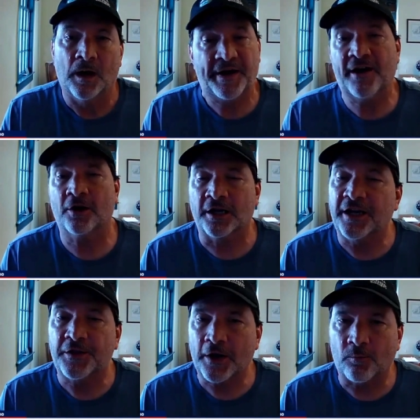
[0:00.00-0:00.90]

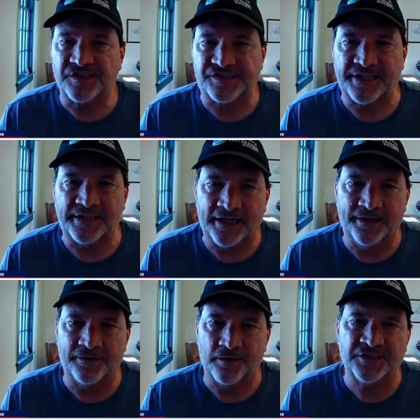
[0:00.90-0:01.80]
apparently, there was
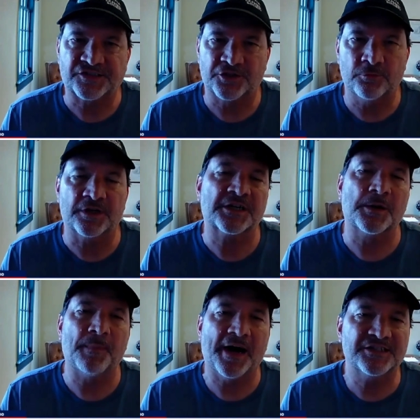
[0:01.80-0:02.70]
a
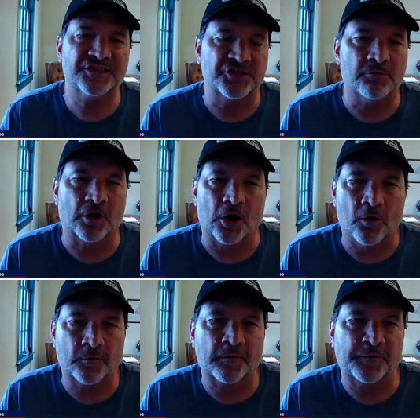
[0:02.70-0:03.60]
combined sewer
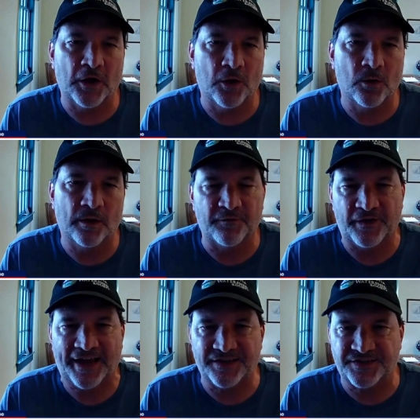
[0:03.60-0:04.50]
overflow
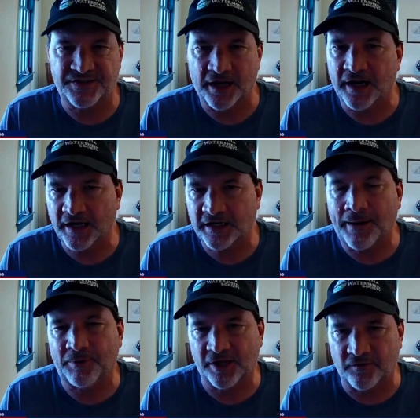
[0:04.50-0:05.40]
event, a
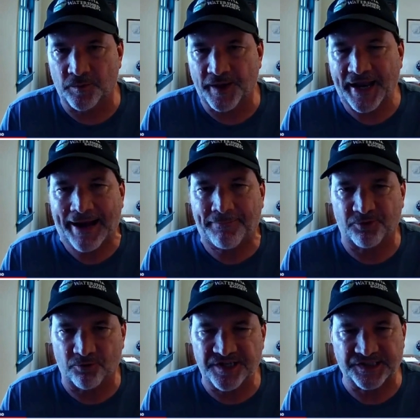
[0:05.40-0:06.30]
couple of them that
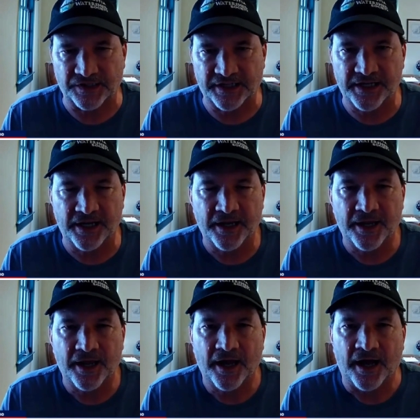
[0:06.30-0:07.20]
happened recently,
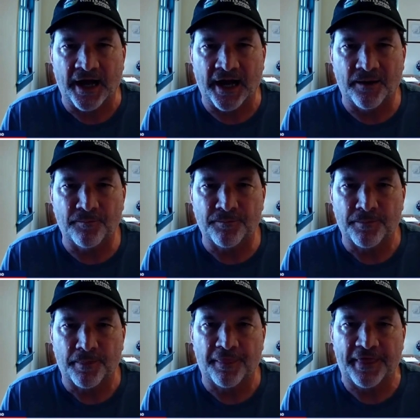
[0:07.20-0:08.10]

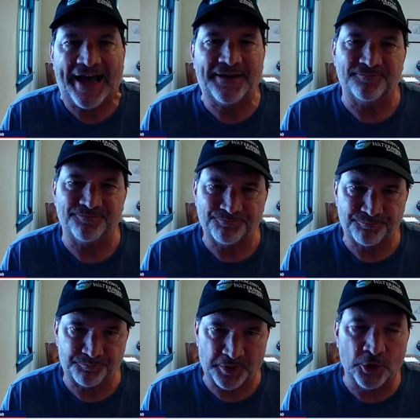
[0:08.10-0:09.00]
that
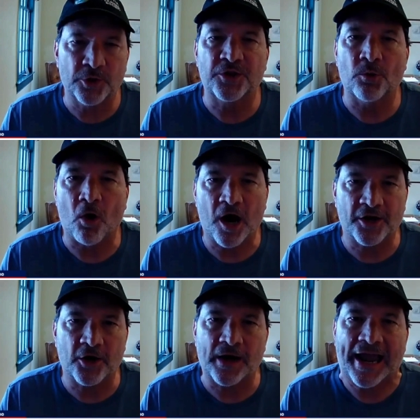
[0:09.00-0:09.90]
polluted the
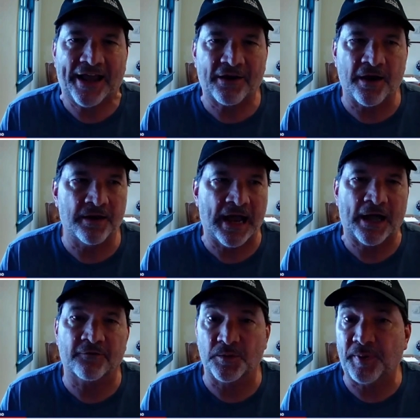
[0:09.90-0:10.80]
water. And
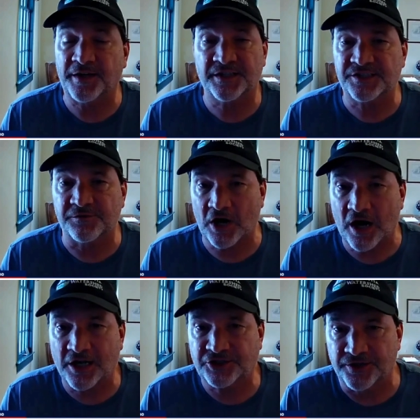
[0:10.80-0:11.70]
out of an abundance of
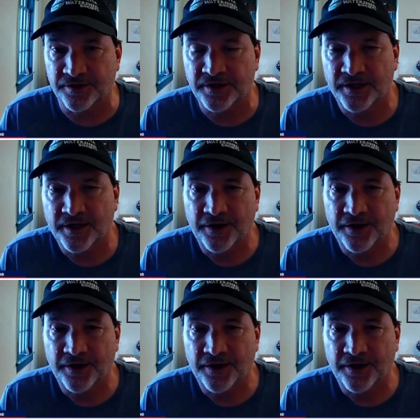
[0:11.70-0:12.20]
caution,